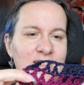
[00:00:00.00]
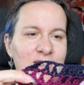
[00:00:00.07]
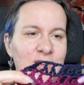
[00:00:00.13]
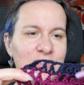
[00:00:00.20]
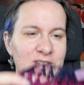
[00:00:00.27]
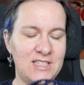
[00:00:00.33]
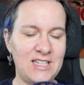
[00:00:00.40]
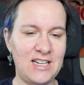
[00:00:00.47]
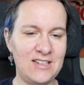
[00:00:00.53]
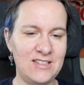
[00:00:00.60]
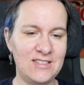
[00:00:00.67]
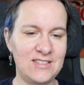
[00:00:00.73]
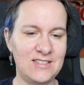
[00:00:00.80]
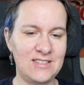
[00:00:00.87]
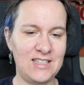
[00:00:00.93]
over
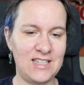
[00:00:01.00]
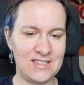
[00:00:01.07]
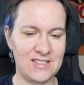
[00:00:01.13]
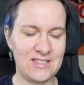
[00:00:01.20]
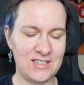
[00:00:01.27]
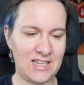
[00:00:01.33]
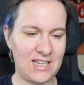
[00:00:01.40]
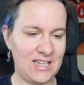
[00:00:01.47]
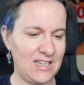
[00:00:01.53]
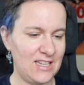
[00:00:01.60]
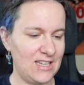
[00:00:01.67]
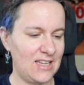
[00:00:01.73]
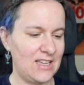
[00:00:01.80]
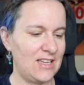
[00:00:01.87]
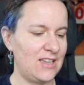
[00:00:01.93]
there yesterday
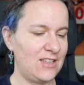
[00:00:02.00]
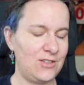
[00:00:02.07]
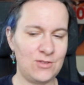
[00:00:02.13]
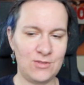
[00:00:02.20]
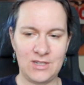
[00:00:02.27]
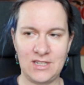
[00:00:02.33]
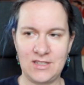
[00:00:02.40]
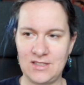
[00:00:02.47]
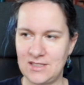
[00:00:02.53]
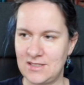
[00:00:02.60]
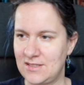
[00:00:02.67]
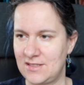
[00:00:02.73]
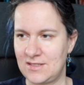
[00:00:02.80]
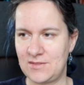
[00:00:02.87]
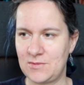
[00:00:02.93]
during
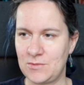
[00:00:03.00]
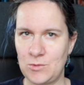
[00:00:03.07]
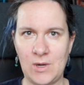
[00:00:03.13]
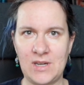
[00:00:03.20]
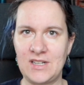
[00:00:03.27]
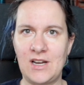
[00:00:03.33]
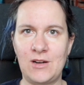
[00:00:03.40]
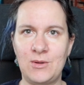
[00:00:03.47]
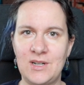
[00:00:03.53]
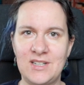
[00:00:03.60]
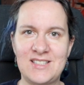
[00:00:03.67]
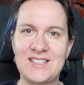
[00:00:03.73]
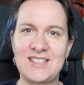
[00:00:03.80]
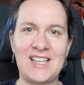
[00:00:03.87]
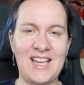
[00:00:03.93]
this 1 hour
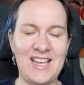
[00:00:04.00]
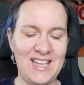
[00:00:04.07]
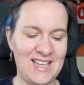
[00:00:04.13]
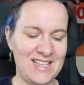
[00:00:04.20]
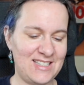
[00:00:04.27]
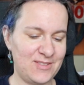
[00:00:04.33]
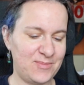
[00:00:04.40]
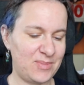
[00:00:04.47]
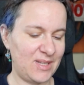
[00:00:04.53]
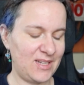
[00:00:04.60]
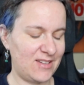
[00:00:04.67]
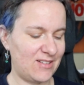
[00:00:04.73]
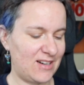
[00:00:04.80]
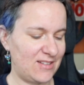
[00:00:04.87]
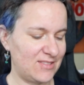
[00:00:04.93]
stay at the
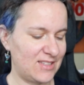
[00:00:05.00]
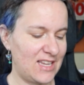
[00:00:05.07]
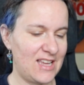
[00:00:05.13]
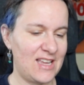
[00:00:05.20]
playground.